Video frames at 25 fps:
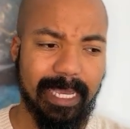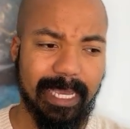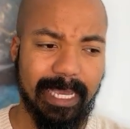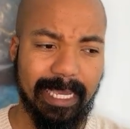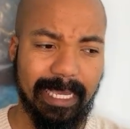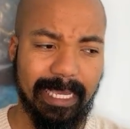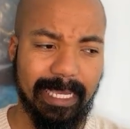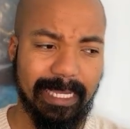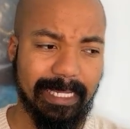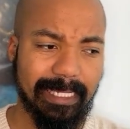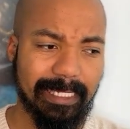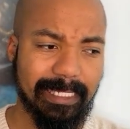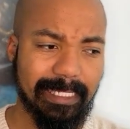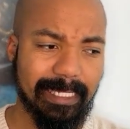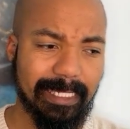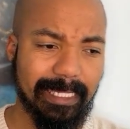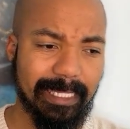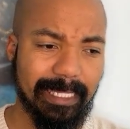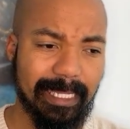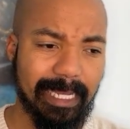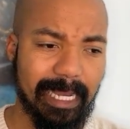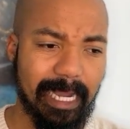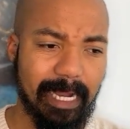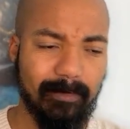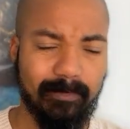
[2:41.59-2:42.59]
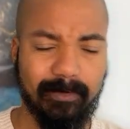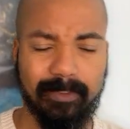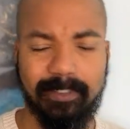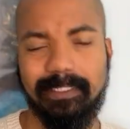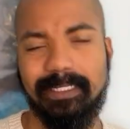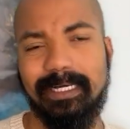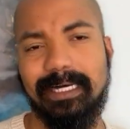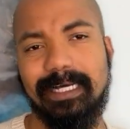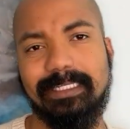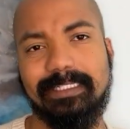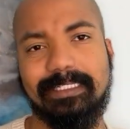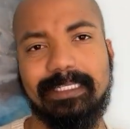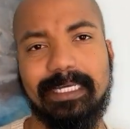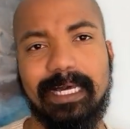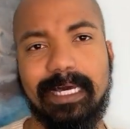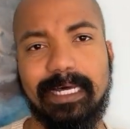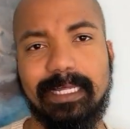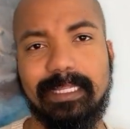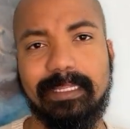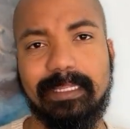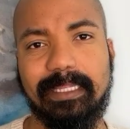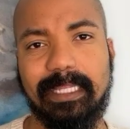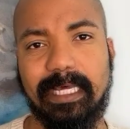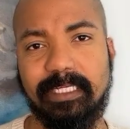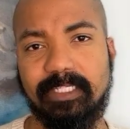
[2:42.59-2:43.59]
And I realize
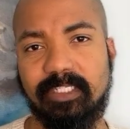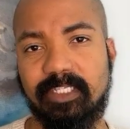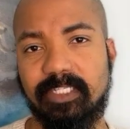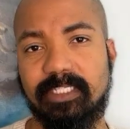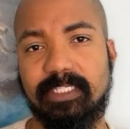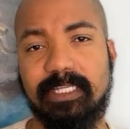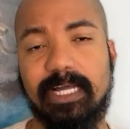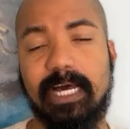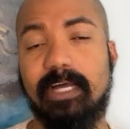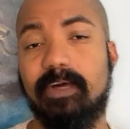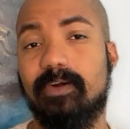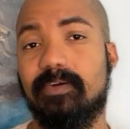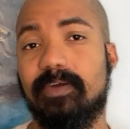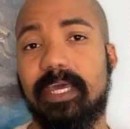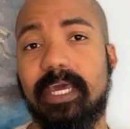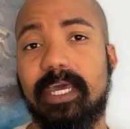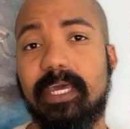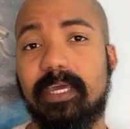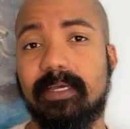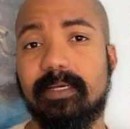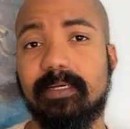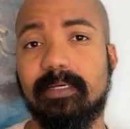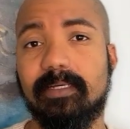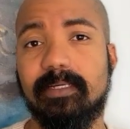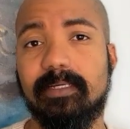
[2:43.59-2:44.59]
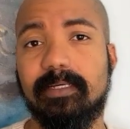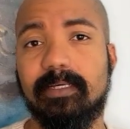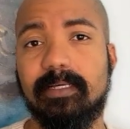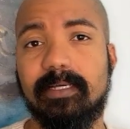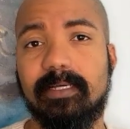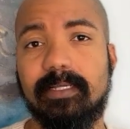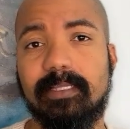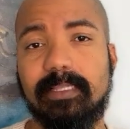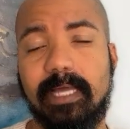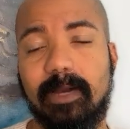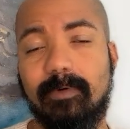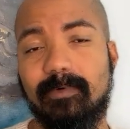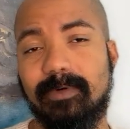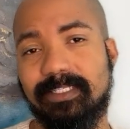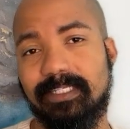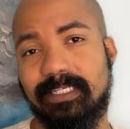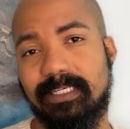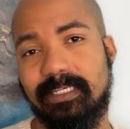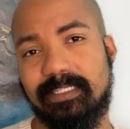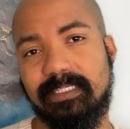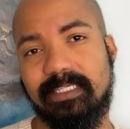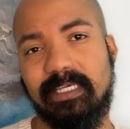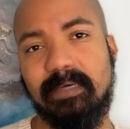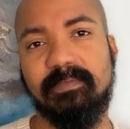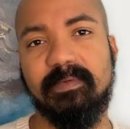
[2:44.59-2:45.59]
that that's just not okay. That
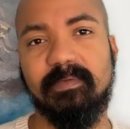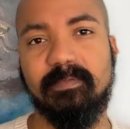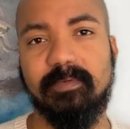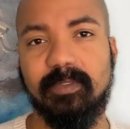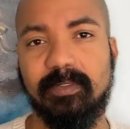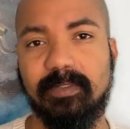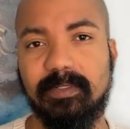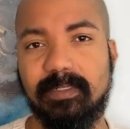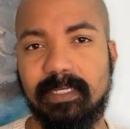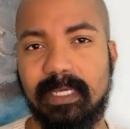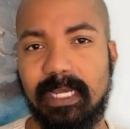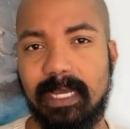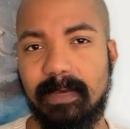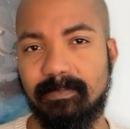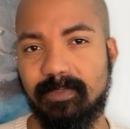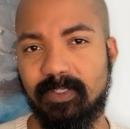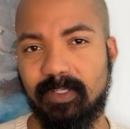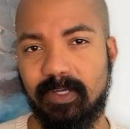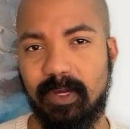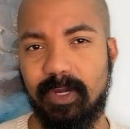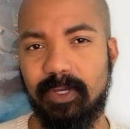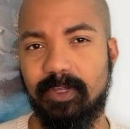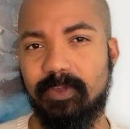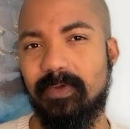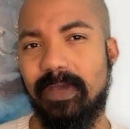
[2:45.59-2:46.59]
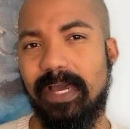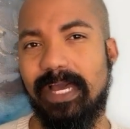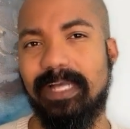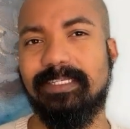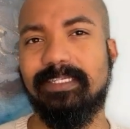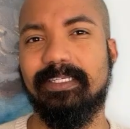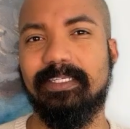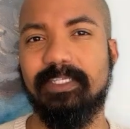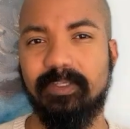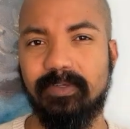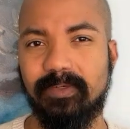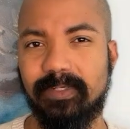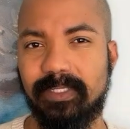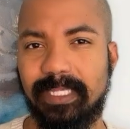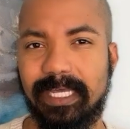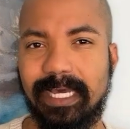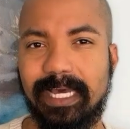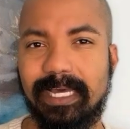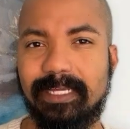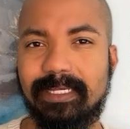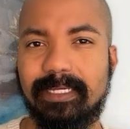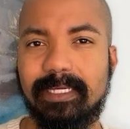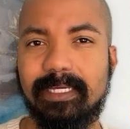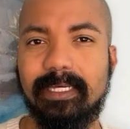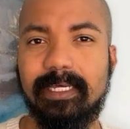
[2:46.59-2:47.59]
wasn't acceptable. And I'm sorry you had to deal with
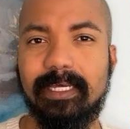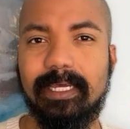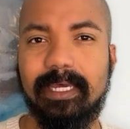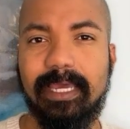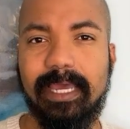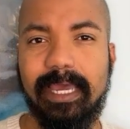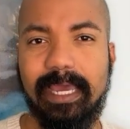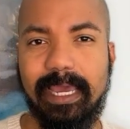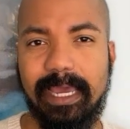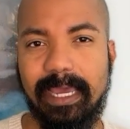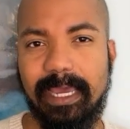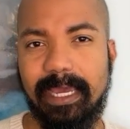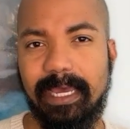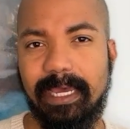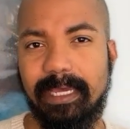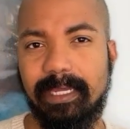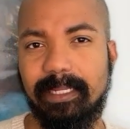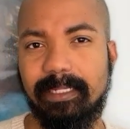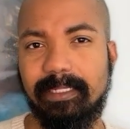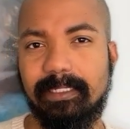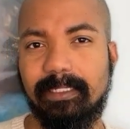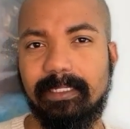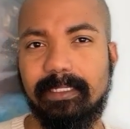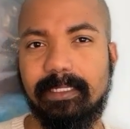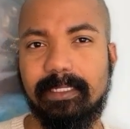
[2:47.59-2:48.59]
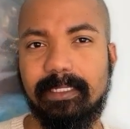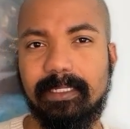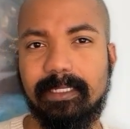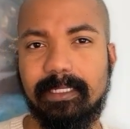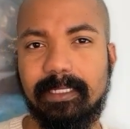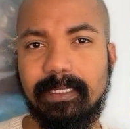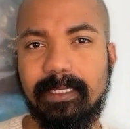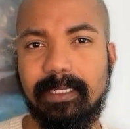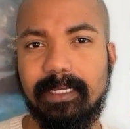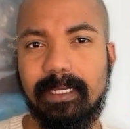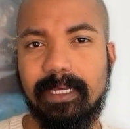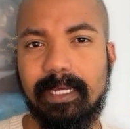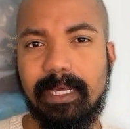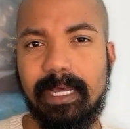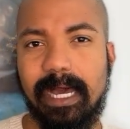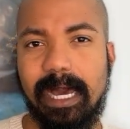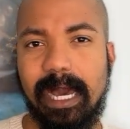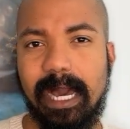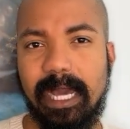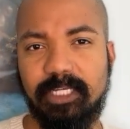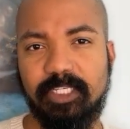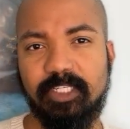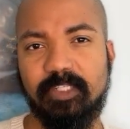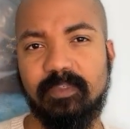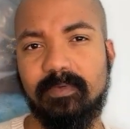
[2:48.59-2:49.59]
that. And
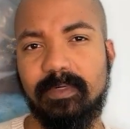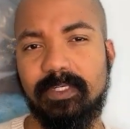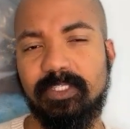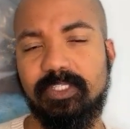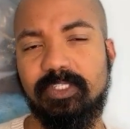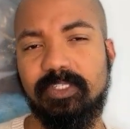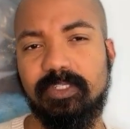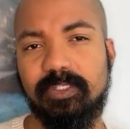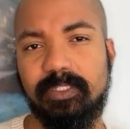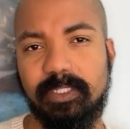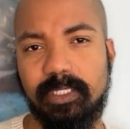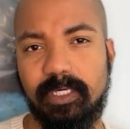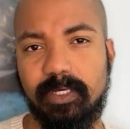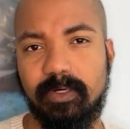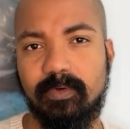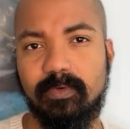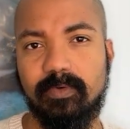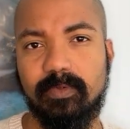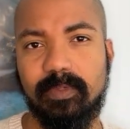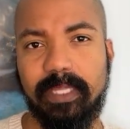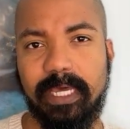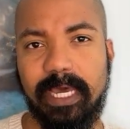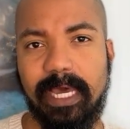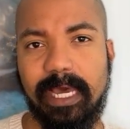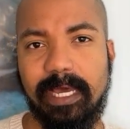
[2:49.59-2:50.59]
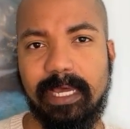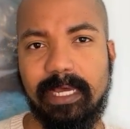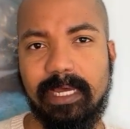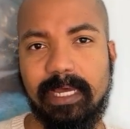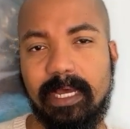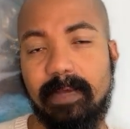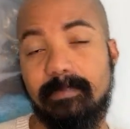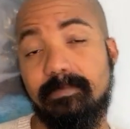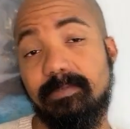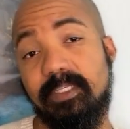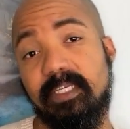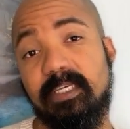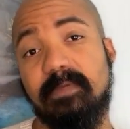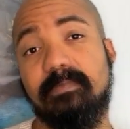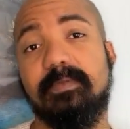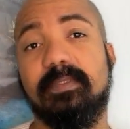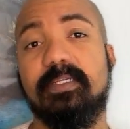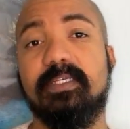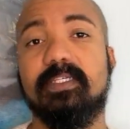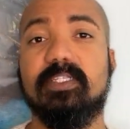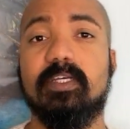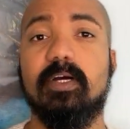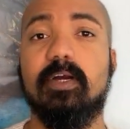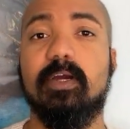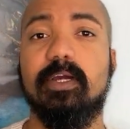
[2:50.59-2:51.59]
I just want you to know that I'm
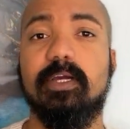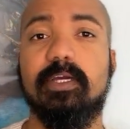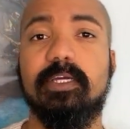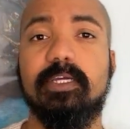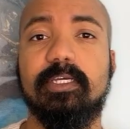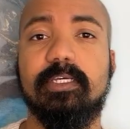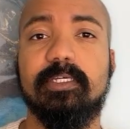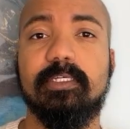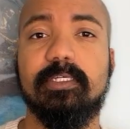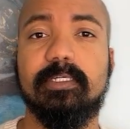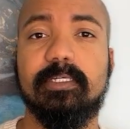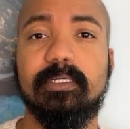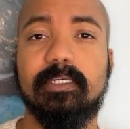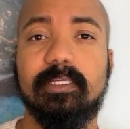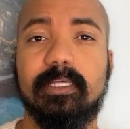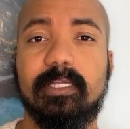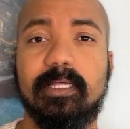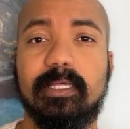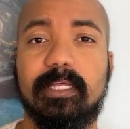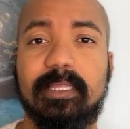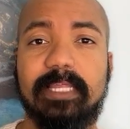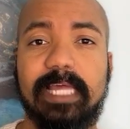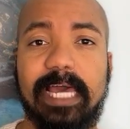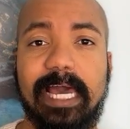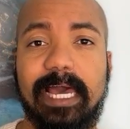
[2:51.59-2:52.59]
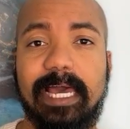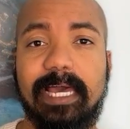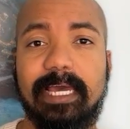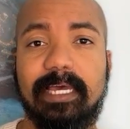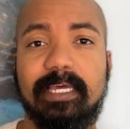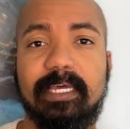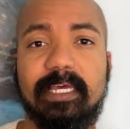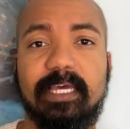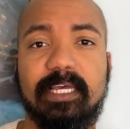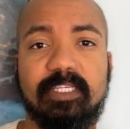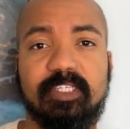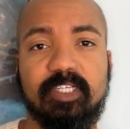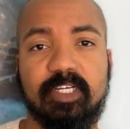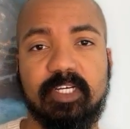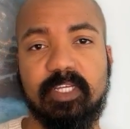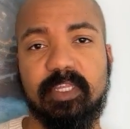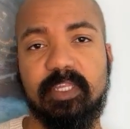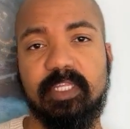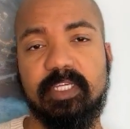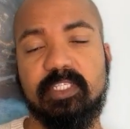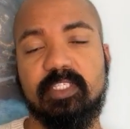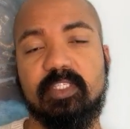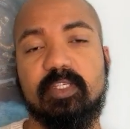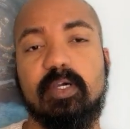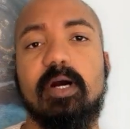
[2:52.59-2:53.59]
deeply sorry that it
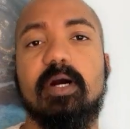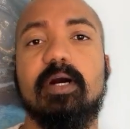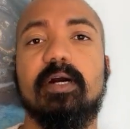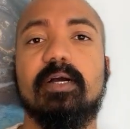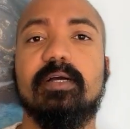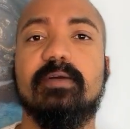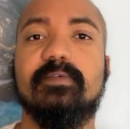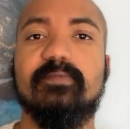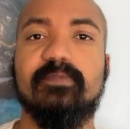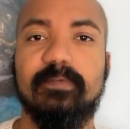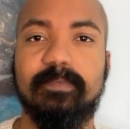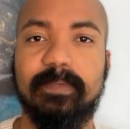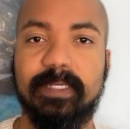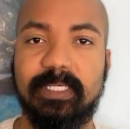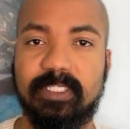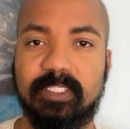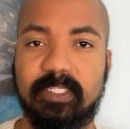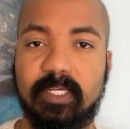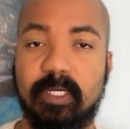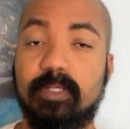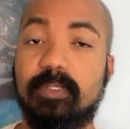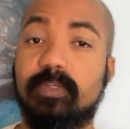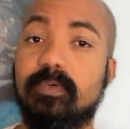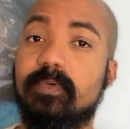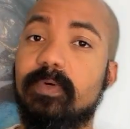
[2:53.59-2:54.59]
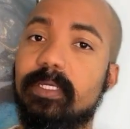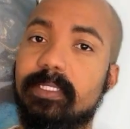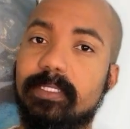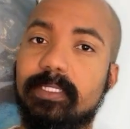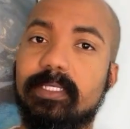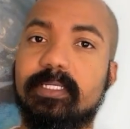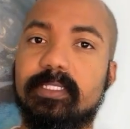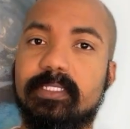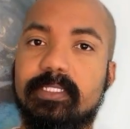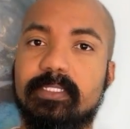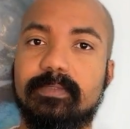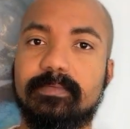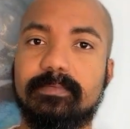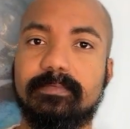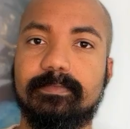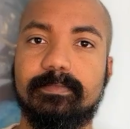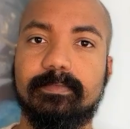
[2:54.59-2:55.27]
took this long for me to start doing this.